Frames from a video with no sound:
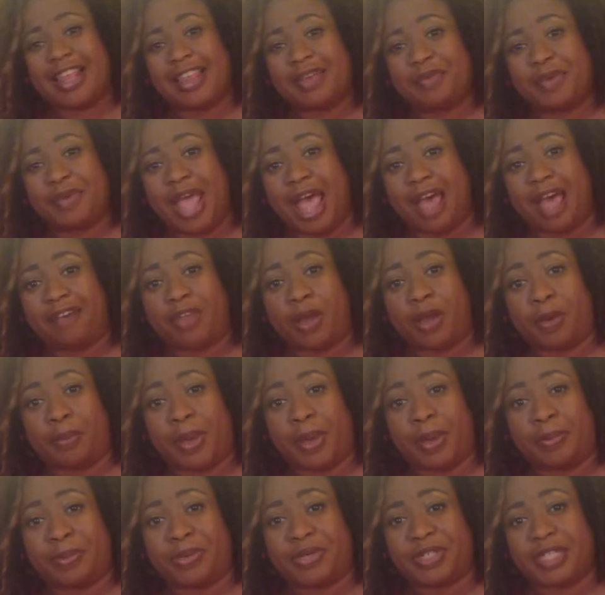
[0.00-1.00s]
that we have our
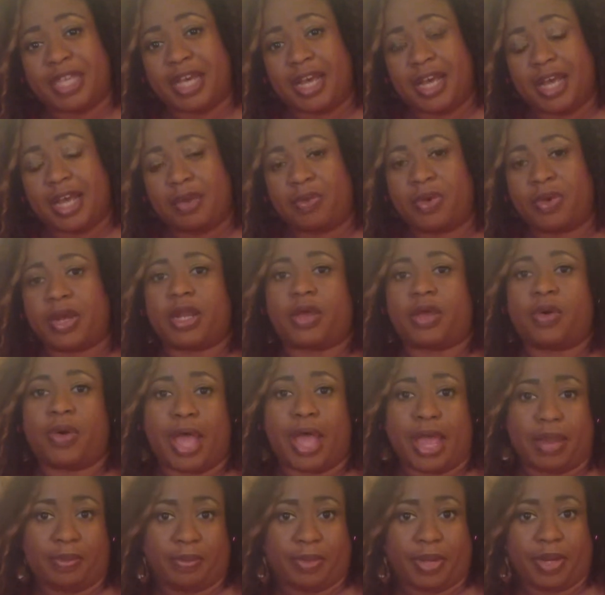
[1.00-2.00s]
peppers cut, we're going to go
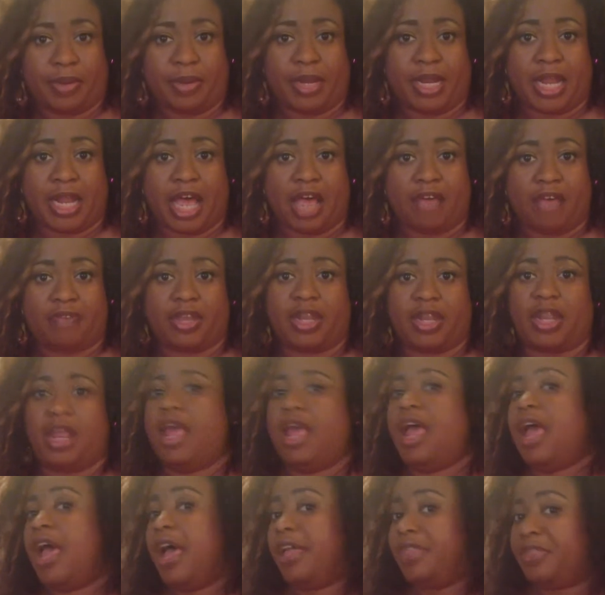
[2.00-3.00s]
ahead and put it in the oven
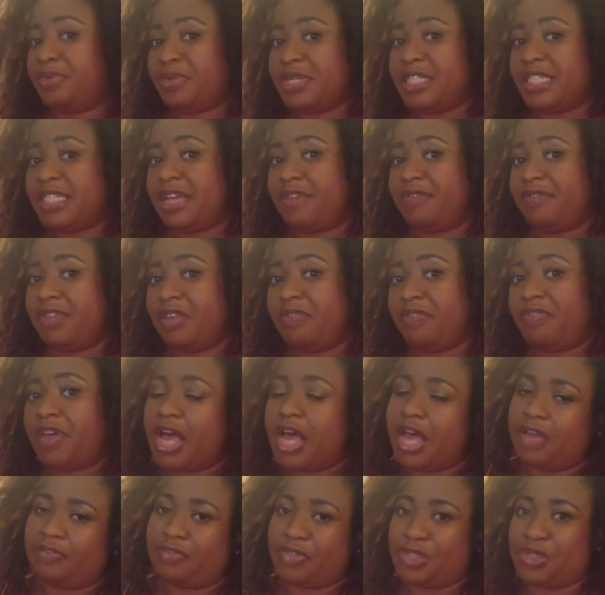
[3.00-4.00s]
at
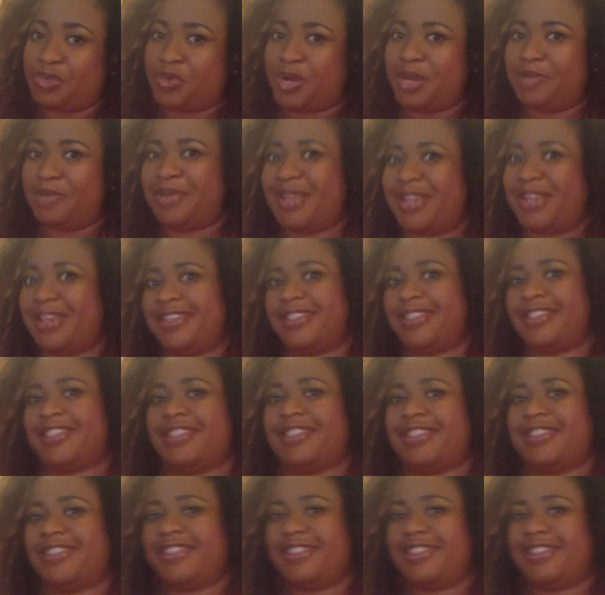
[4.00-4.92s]
375 for 20 minutes.